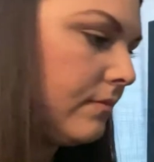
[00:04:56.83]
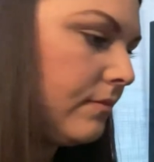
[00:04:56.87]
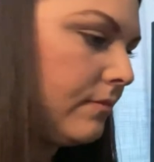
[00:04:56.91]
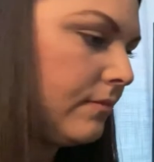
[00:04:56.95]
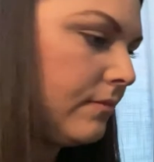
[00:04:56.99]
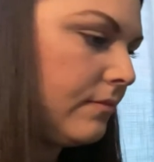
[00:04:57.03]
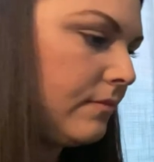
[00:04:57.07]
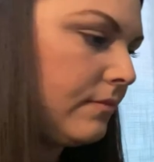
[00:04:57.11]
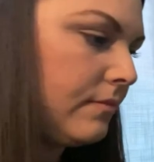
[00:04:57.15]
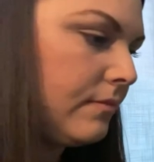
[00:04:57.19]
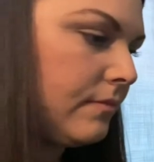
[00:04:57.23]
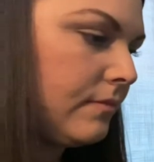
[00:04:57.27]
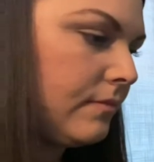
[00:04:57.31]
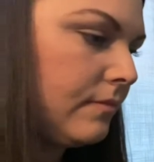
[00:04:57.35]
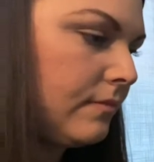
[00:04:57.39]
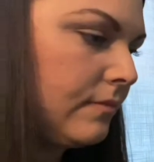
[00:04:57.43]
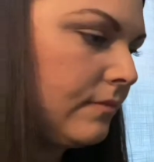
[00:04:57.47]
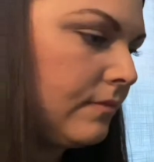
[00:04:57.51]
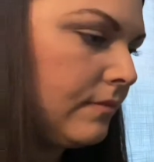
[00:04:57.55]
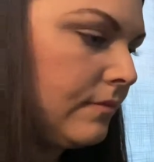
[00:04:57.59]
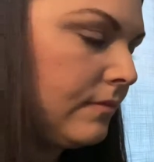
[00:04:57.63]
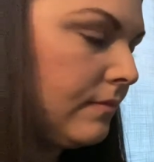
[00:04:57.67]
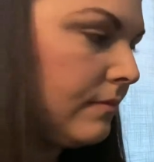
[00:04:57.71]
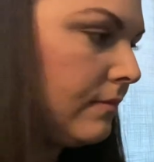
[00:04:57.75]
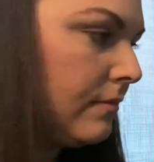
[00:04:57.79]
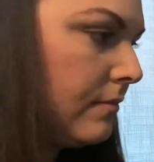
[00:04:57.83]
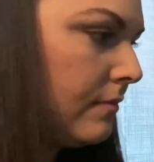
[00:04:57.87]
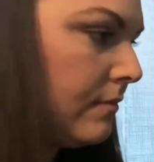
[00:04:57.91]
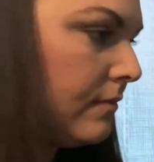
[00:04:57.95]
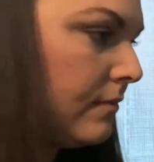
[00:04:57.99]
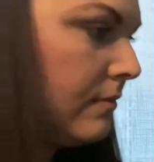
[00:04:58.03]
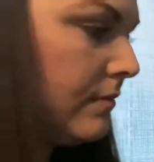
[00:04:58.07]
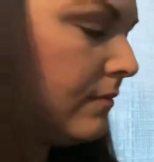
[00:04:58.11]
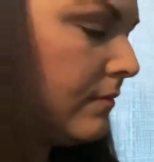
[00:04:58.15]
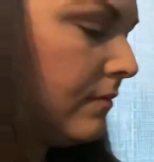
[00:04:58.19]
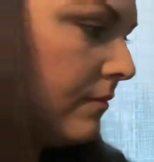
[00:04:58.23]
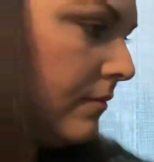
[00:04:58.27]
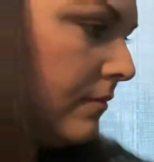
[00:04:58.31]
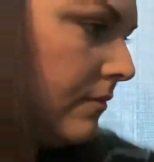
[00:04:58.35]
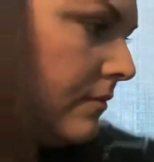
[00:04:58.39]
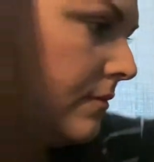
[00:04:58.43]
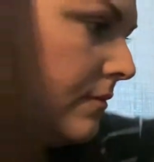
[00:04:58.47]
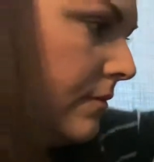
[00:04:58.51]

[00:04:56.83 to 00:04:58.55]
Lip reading: [no speech]